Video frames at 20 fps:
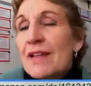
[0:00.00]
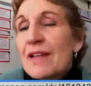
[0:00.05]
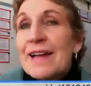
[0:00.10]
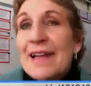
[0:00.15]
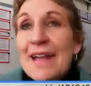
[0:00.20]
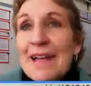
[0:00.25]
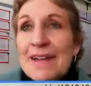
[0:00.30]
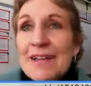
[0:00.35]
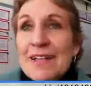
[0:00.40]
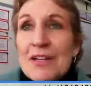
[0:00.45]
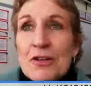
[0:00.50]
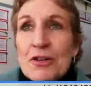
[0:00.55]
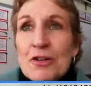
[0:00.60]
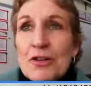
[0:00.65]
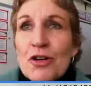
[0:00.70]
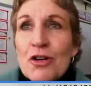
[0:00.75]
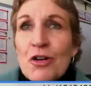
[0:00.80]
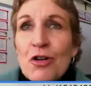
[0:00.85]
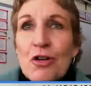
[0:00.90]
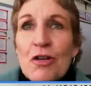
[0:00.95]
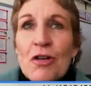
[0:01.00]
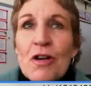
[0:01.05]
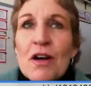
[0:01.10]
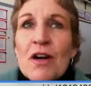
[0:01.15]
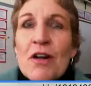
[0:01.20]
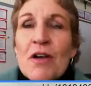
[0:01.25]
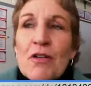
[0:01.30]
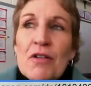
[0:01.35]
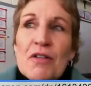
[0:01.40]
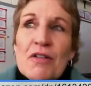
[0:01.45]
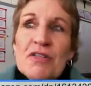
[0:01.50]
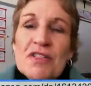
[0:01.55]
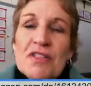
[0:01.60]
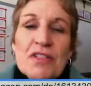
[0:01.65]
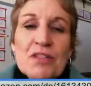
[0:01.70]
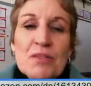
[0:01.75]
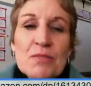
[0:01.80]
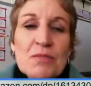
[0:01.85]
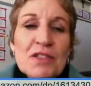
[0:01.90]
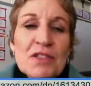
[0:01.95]
again, a year ago or even
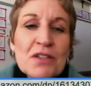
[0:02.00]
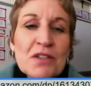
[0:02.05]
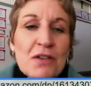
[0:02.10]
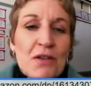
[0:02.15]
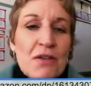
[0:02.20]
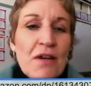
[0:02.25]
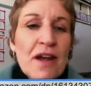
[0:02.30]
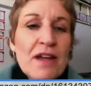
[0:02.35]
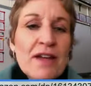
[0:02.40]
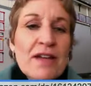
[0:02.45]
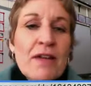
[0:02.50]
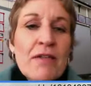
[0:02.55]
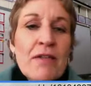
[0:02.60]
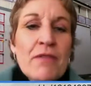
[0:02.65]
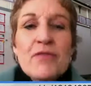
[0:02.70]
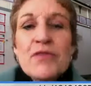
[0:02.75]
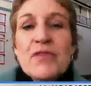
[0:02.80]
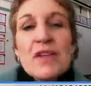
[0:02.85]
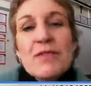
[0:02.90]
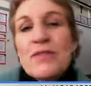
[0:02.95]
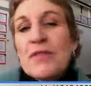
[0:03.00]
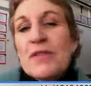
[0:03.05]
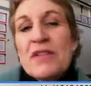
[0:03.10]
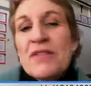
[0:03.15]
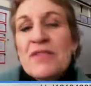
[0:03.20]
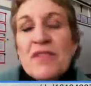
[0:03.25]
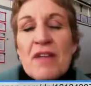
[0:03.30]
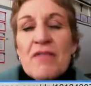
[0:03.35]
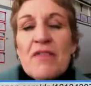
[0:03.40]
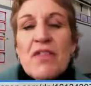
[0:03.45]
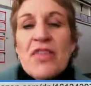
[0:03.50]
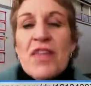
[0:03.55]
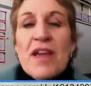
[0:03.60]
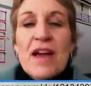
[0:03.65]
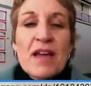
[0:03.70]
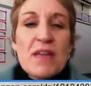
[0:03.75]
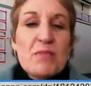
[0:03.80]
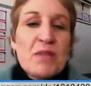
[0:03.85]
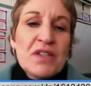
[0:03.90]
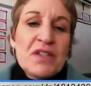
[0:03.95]
6 months ago, I would have never
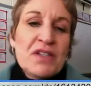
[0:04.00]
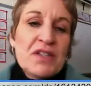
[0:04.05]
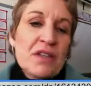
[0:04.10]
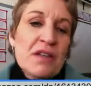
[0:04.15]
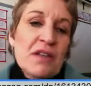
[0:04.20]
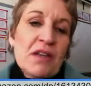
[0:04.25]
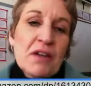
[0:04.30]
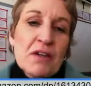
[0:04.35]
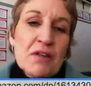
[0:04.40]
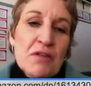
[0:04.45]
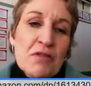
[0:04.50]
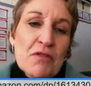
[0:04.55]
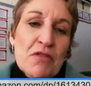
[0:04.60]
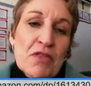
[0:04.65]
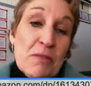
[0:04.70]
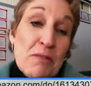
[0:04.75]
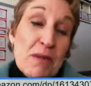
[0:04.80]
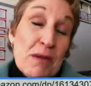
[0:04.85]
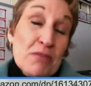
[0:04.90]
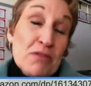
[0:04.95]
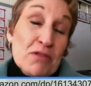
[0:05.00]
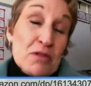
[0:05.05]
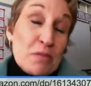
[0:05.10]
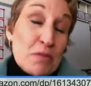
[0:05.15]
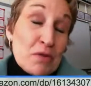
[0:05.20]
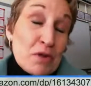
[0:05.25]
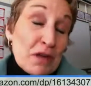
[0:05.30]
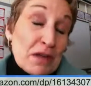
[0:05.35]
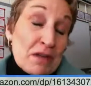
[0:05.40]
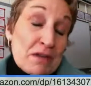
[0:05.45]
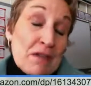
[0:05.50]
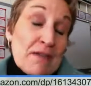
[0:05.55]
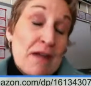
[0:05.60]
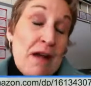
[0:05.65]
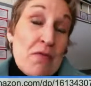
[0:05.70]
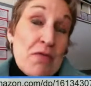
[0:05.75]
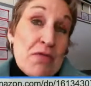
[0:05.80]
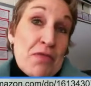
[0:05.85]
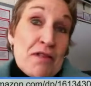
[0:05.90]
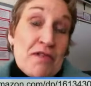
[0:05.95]
thought I'd be sitting here with a published book
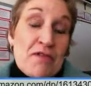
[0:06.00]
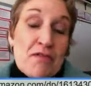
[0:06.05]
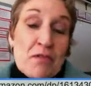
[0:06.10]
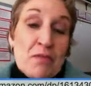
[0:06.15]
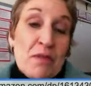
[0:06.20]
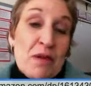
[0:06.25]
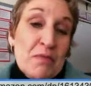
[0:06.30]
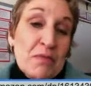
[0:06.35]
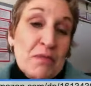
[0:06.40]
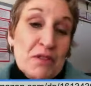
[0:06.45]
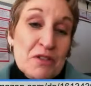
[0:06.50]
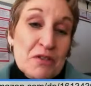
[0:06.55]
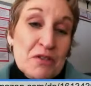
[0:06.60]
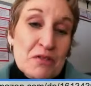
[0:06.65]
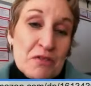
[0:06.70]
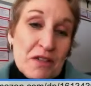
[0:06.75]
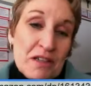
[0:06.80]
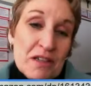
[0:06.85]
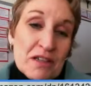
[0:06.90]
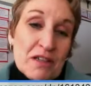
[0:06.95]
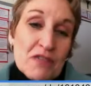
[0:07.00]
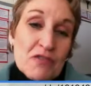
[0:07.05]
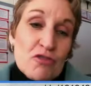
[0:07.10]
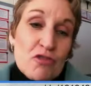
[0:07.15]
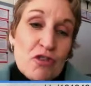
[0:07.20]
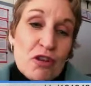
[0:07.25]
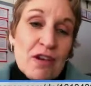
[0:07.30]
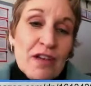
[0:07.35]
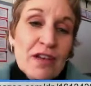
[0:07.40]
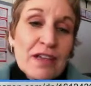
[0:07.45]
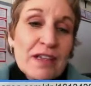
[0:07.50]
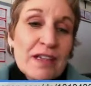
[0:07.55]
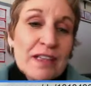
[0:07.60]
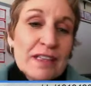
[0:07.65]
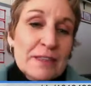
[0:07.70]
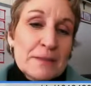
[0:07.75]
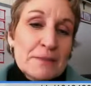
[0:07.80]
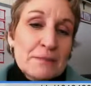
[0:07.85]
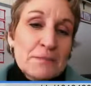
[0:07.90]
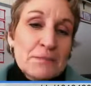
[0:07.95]
out there for people to read and enjoy.
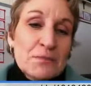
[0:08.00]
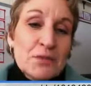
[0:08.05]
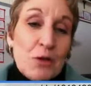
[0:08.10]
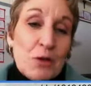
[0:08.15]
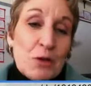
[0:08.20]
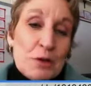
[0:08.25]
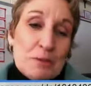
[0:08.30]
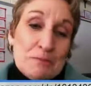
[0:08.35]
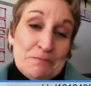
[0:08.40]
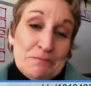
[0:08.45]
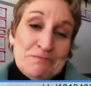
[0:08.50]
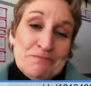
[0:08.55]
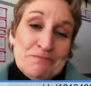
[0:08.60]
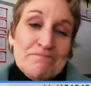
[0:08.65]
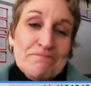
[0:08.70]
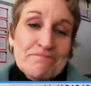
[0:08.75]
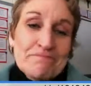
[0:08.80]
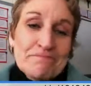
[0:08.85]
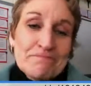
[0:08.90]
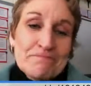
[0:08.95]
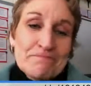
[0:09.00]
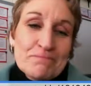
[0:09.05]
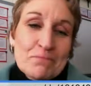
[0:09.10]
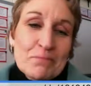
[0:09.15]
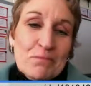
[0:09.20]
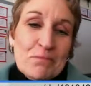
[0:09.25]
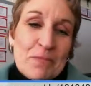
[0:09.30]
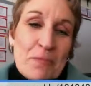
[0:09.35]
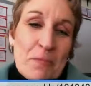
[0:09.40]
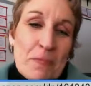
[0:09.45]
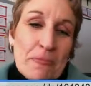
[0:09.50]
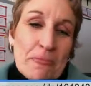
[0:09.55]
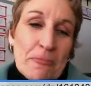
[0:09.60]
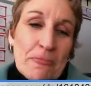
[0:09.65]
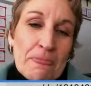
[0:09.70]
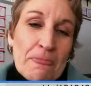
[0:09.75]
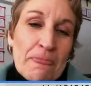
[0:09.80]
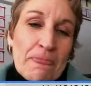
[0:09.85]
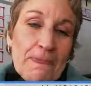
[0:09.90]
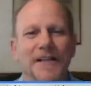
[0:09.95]
So, well, we're glad
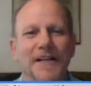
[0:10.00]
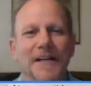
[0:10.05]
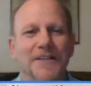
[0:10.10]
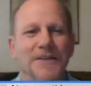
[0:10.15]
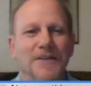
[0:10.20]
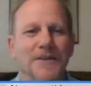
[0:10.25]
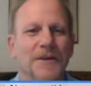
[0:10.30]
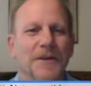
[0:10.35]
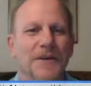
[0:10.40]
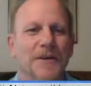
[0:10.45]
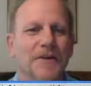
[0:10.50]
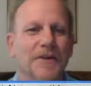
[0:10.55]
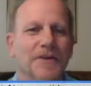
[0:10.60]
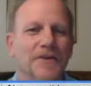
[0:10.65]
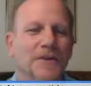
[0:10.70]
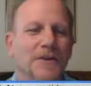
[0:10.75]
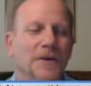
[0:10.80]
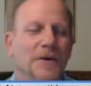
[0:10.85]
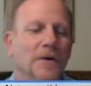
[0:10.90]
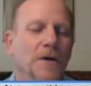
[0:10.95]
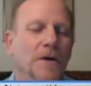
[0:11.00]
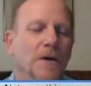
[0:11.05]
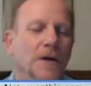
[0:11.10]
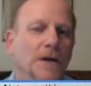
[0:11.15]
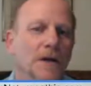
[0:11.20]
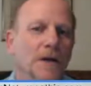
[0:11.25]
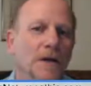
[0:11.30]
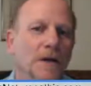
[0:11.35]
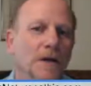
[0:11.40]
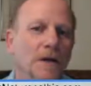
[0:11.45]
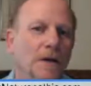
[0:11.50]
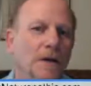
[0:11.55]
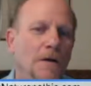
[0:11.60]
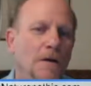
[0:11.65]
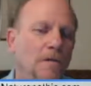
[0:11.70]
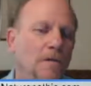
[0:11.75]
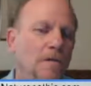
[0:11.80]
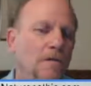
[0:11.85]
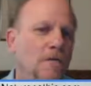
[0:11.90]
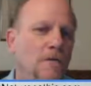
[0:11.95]
you're here. So,
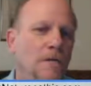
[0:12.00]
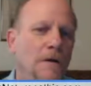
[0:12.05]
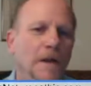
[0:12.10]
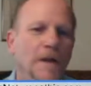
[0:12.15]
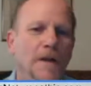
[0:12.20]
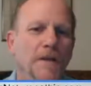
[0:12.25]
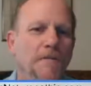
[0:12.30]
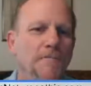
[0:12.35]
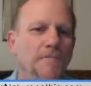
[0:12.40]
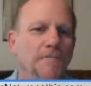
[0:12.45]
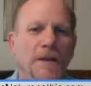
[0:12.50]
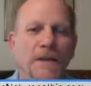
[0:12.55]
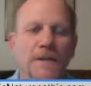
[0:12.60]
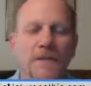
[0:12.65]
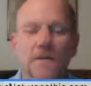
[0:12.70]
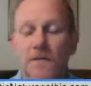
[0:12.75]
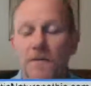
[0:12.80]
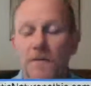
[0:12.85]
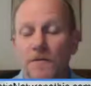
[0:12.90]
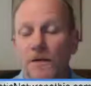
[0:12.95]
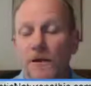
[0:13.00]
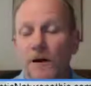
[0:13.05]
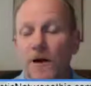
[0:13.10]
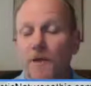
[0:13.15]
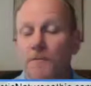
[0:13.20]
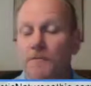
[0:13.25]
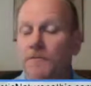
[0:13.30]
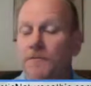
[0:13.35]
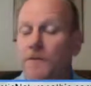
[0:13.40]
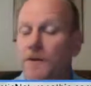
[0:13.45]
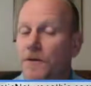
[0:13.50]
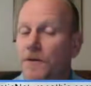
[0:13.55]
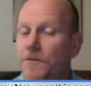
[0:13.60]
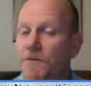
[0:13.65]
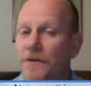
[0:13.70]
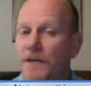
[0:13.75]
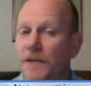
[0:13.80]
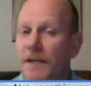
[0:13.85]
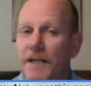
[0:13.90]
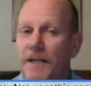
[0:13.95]
any major long-term
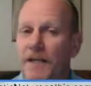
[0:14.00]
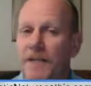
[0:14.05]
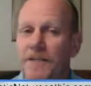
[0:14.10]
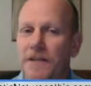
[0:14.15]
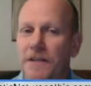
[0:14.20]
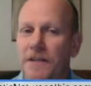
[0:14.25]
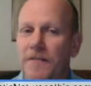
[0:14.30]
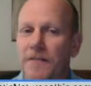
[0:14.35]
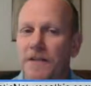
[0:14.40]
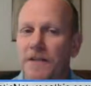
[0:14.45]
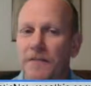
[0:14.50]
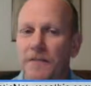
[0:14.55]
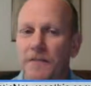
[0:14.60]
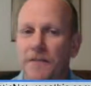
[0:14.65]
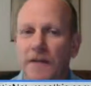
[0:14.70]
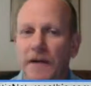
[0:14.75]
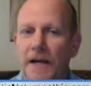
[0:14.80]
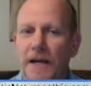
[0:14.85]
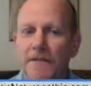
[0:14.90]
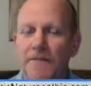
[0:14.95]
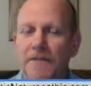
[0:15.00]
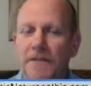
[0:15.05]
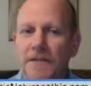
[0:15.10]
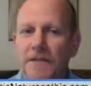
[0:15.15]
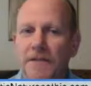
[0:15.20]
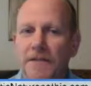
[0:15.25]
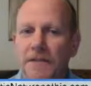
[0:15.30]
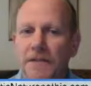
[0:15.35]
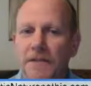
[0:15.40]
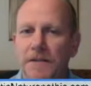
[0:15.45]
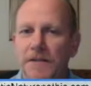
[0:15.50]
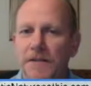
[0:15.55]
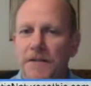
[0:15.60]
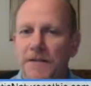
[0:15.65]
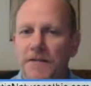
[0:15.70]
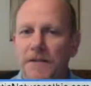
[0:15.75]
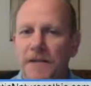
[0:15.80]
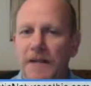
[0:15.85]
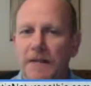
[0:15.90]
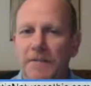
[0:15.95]
plans coming up for Abby and in your
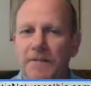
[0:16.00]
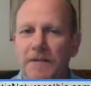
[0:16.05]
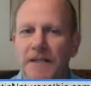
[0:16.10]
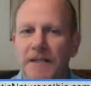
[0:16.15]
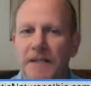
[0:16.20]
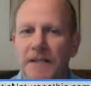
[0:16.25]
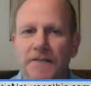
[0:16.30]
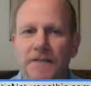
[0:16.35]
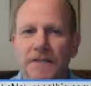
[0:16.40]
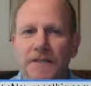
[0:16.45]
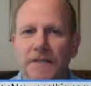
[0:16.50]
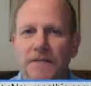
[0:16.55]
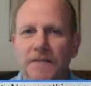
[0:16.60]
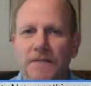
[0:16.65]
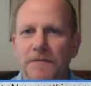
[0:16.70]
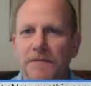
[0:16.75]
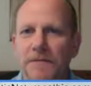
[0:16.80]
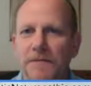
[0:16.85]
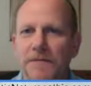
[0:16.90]
family? Have you